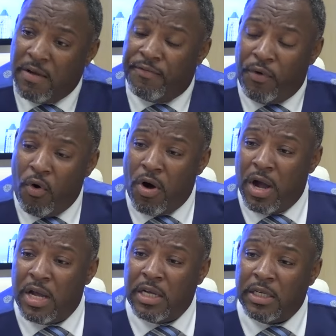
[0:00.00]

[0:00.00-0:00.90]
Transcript: for